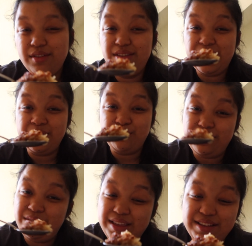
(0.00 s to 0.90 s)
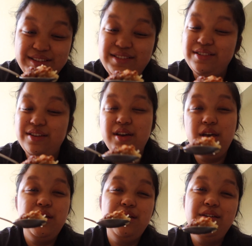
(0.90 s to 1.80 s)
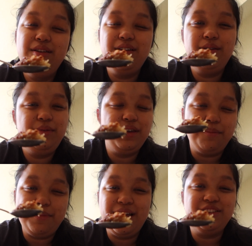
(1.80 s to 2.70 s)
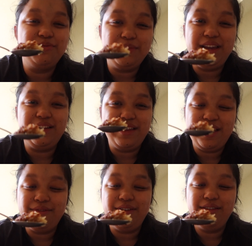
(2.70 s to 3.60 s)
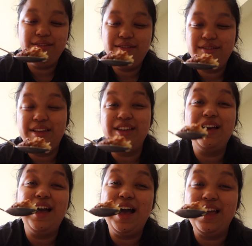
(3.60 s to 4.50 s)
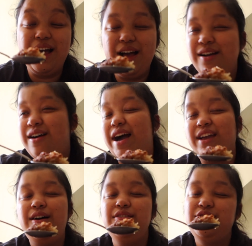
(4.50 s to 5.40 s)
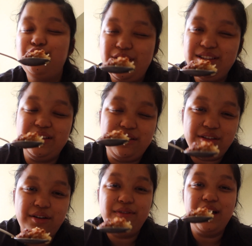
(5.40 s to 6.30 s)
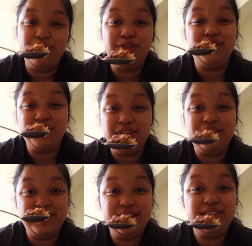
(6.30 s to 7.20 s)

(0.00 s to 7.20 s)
that with this, it'd be a match made in heaven. Like I can't stress enough how good this